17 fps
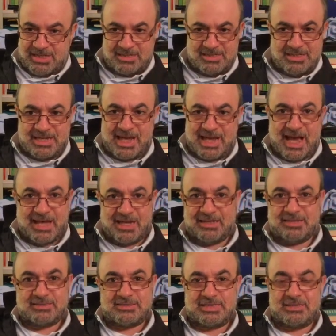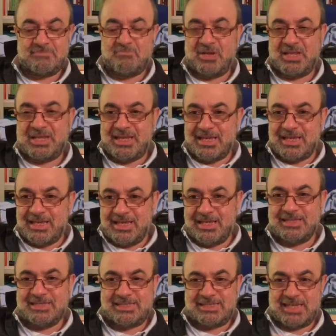They are simply
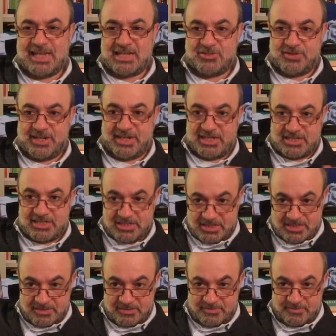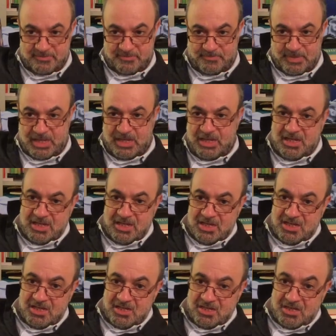insaturated.
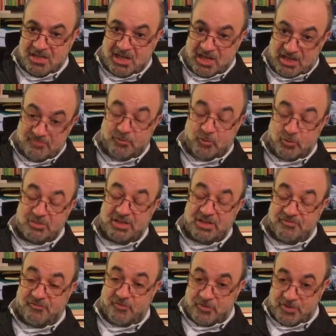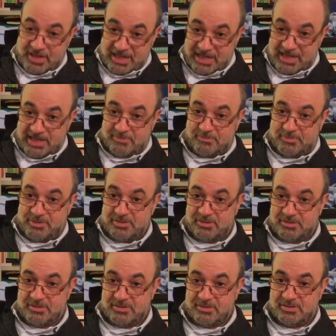As for the phoneme,
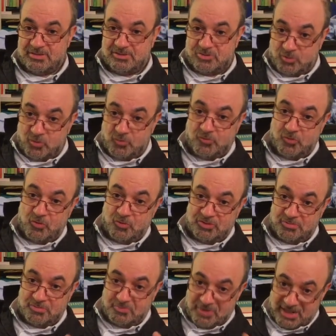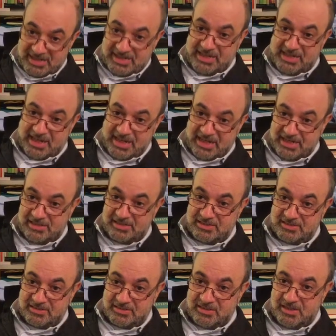so for the
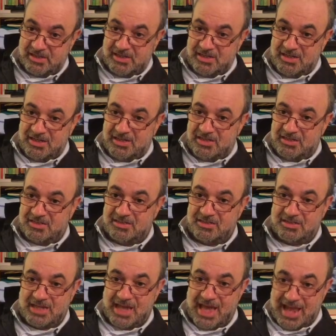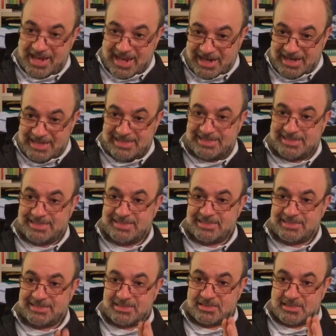predicate, the
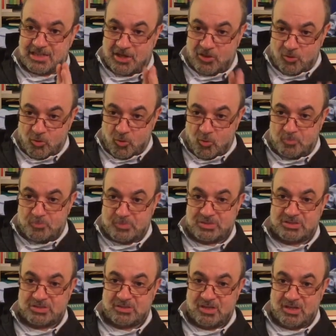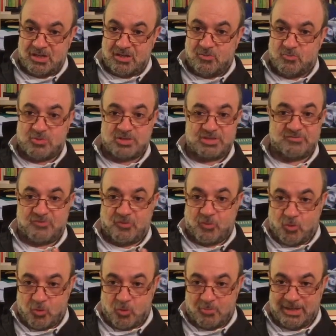analyst copes with the
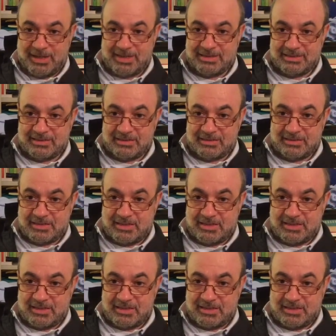formal